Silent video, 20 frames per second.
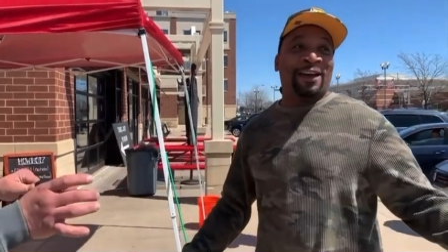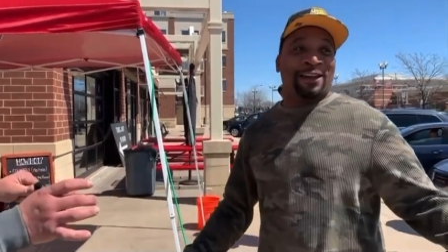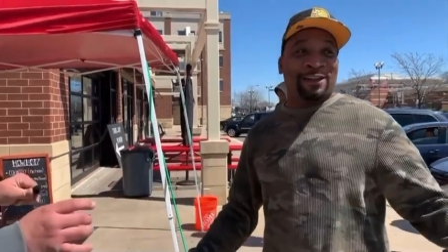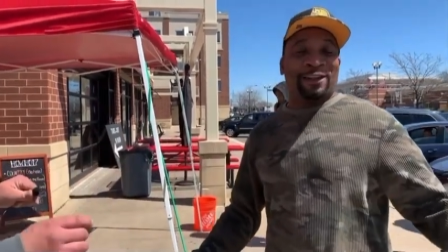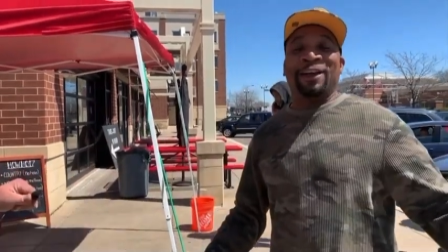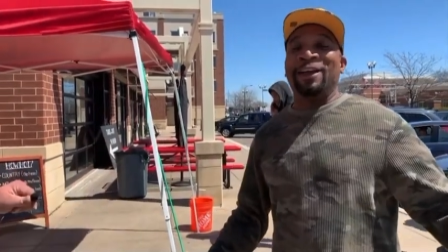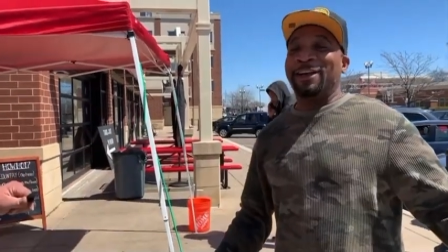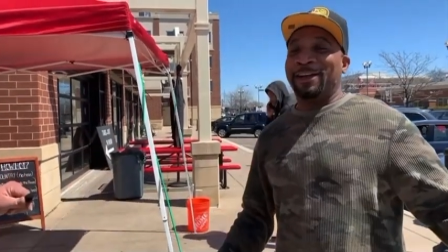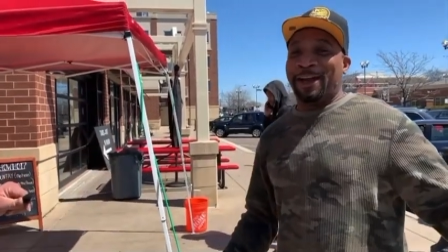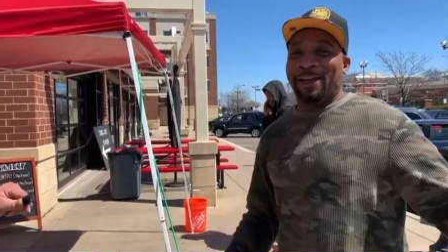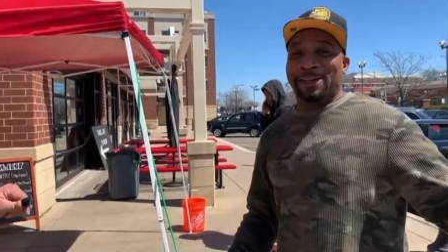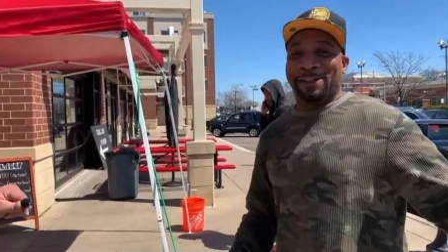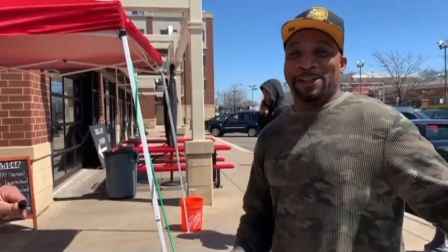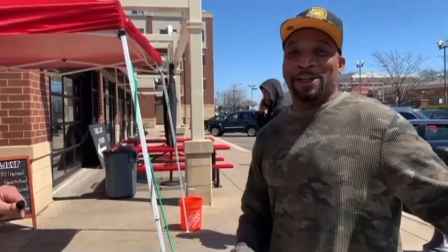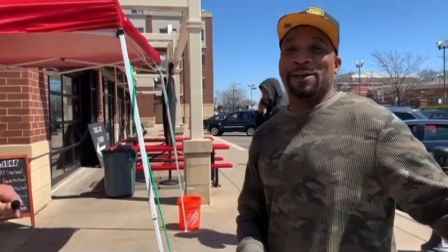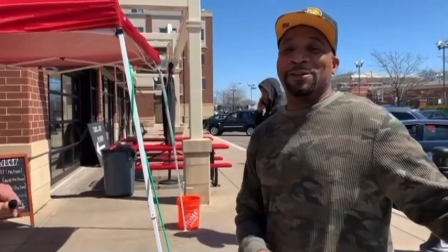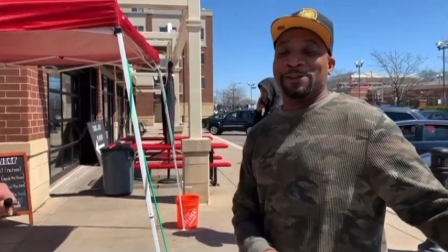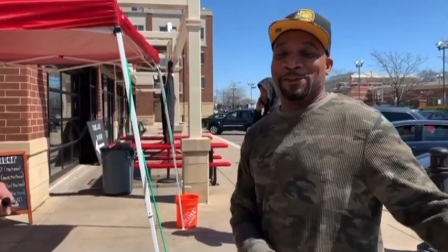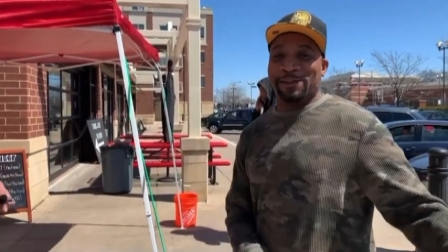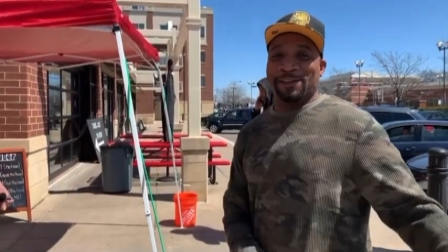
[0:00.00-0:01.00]
on the side.
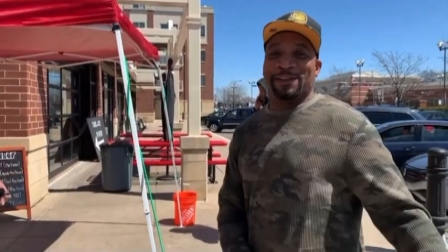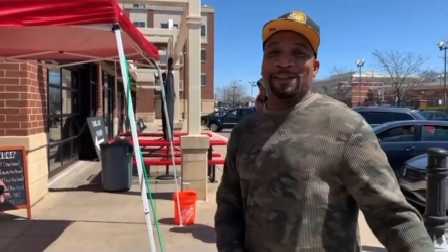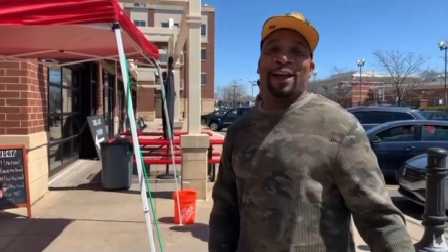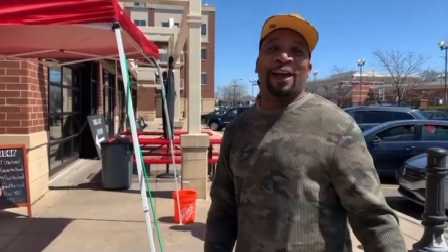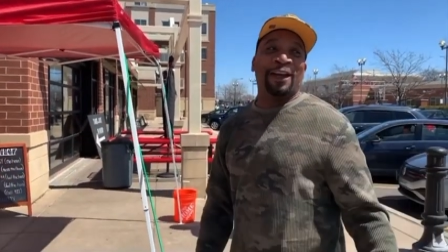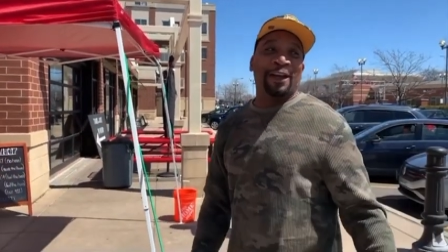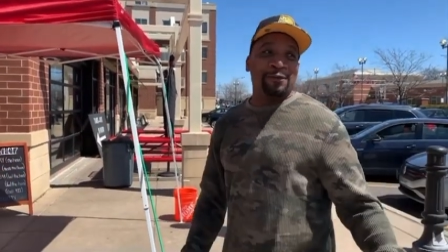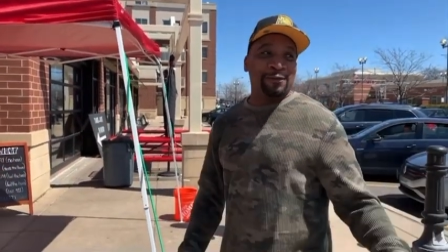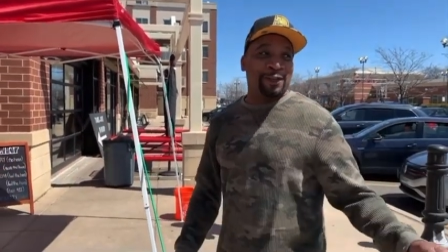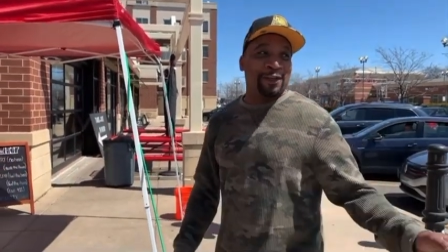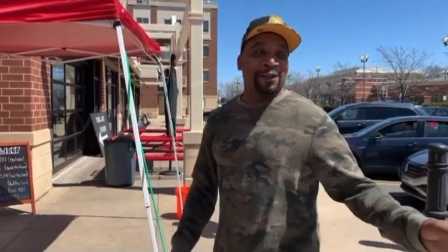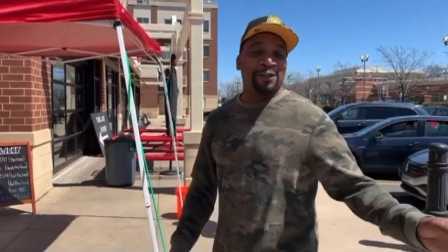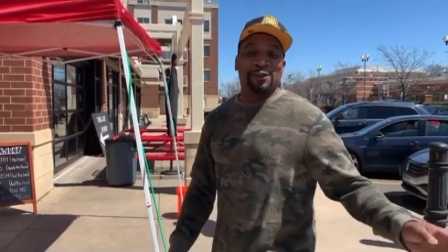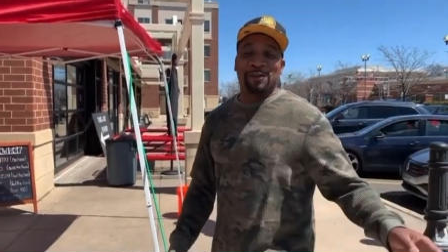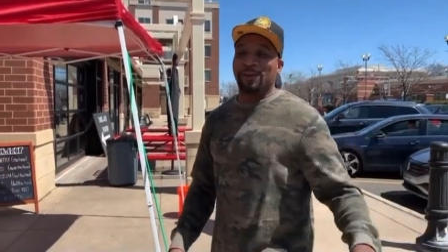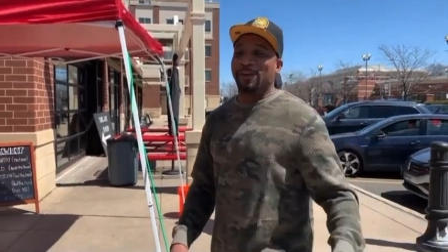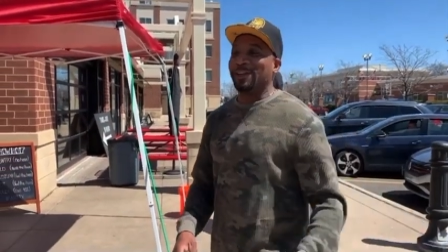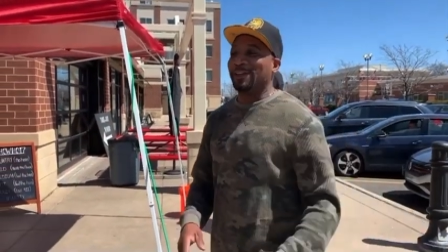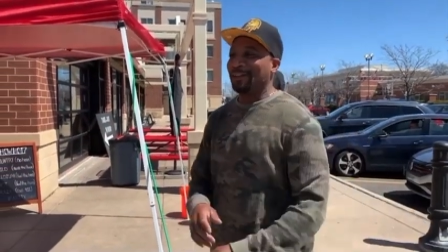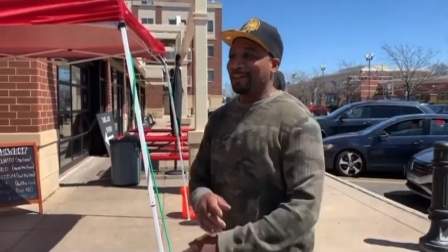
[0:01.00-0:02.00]
sauce yeah. on the side. That was a good
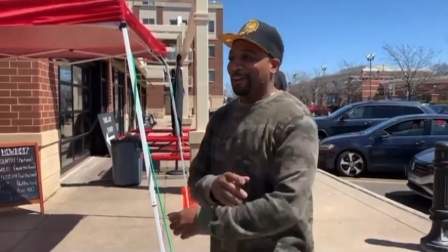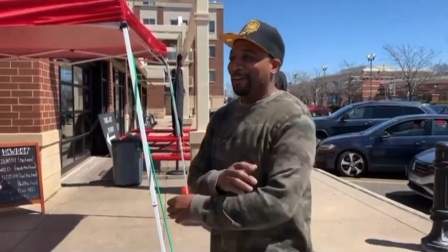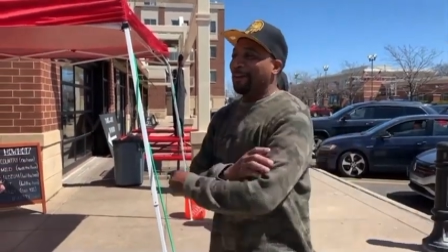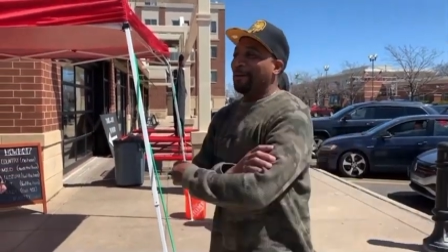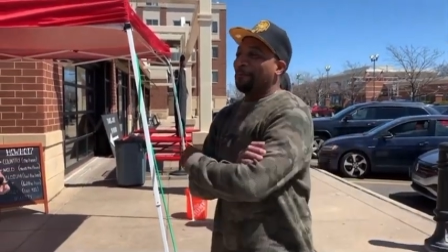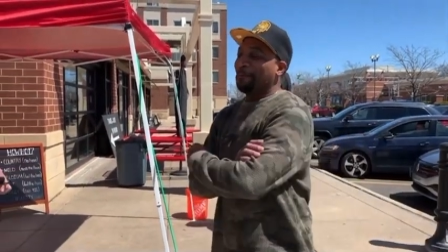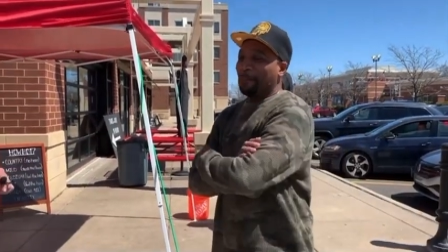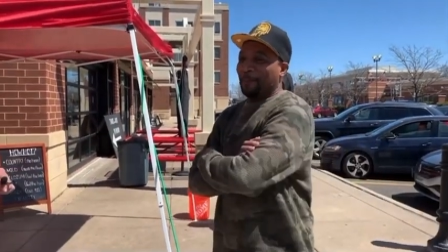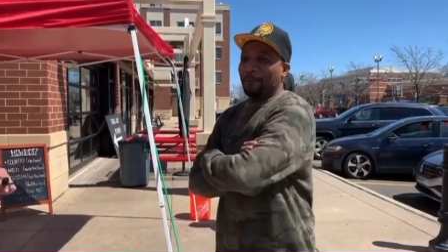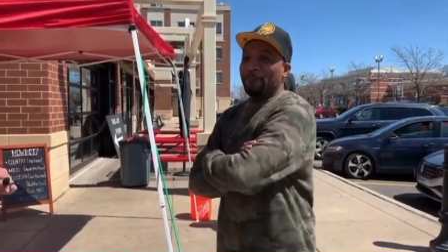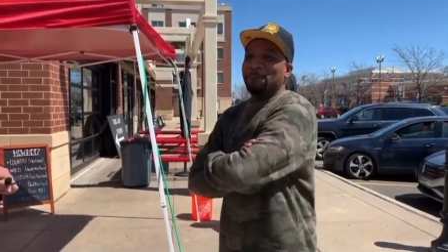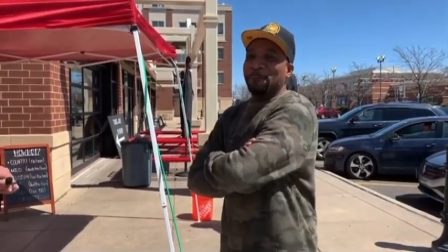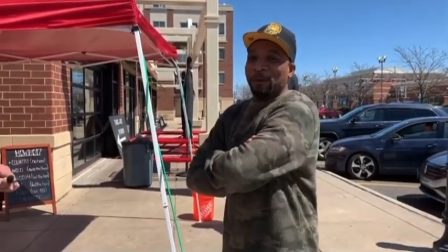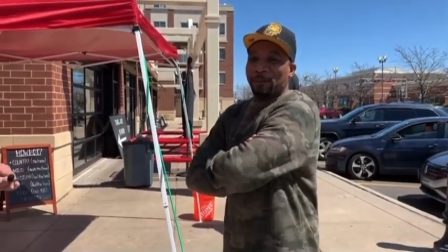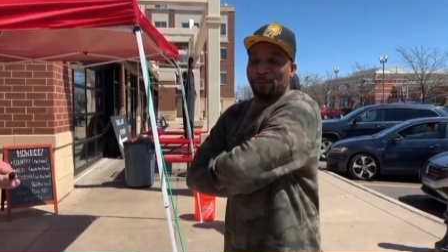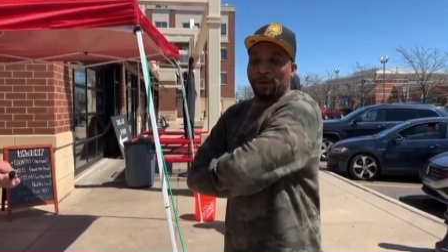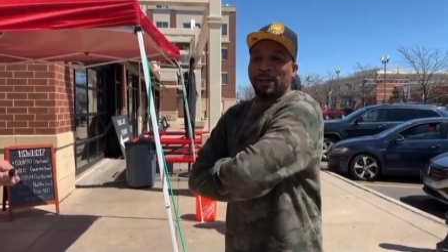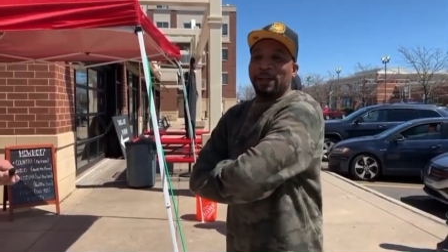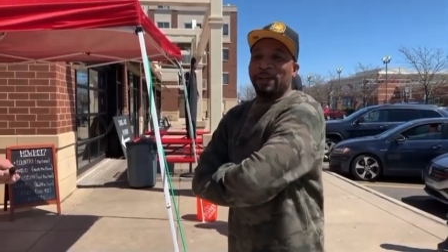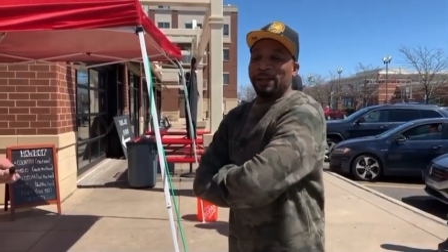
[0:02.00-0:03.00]
choice. Yeah, smart, but
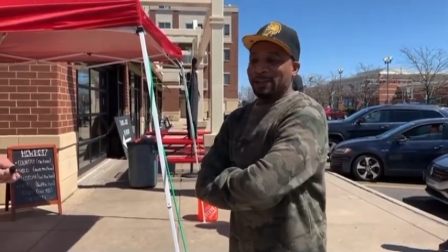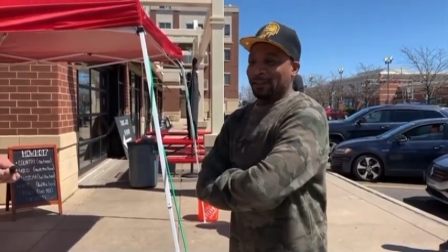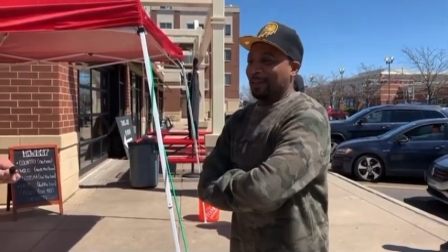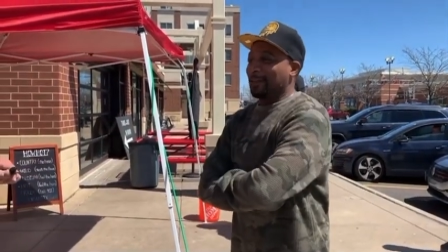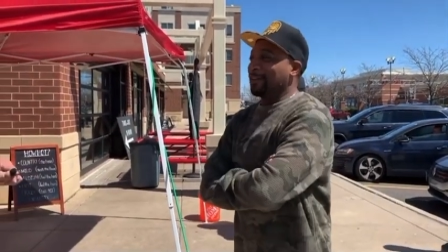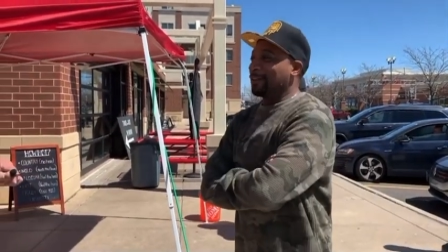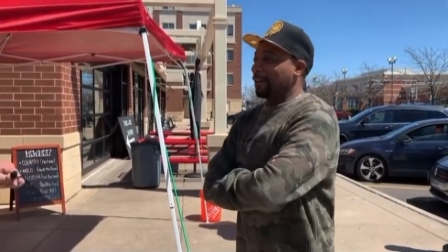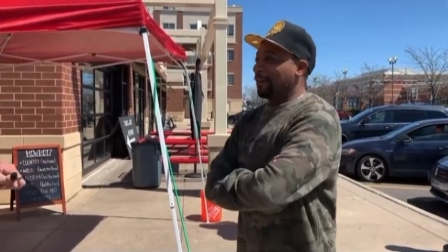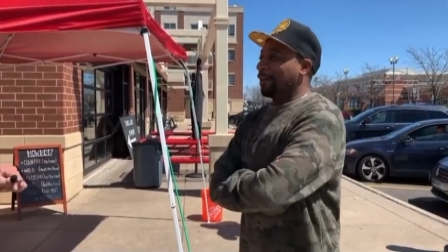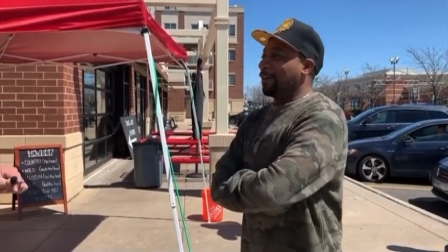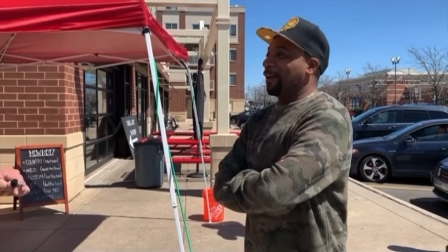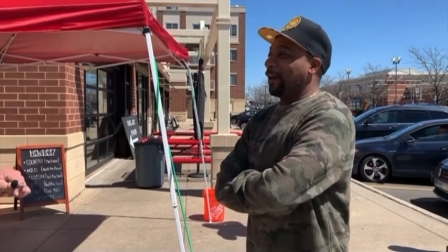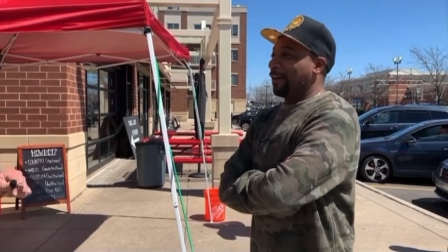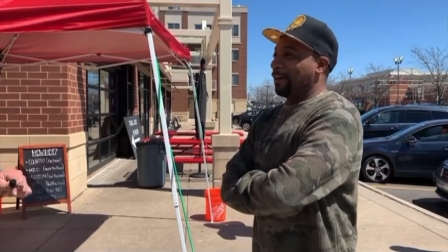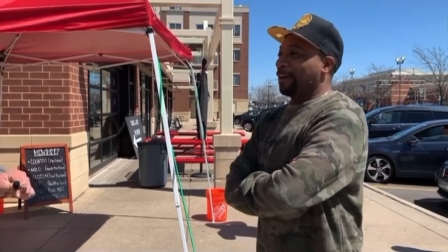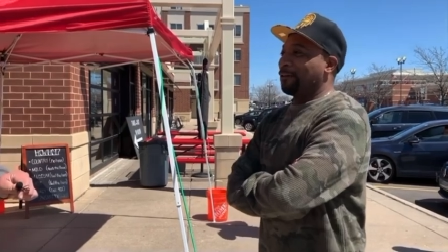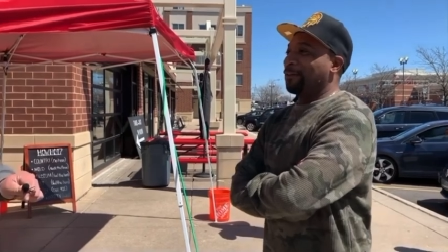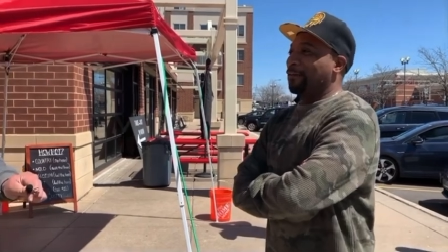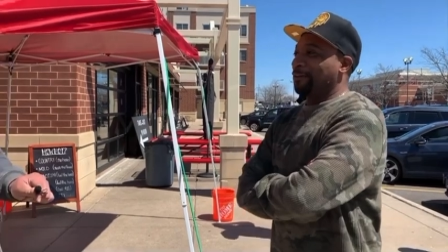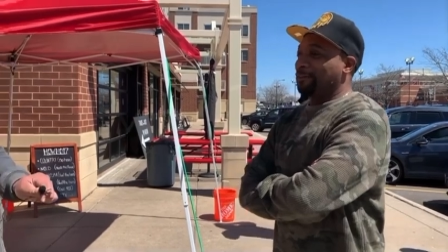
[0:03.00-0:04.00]
smart it's, man. It's good. I
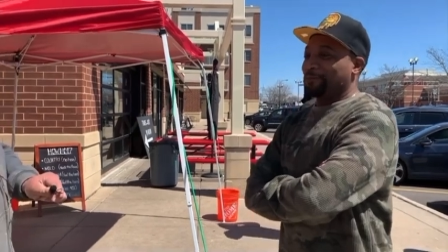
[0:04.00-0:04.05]
love it.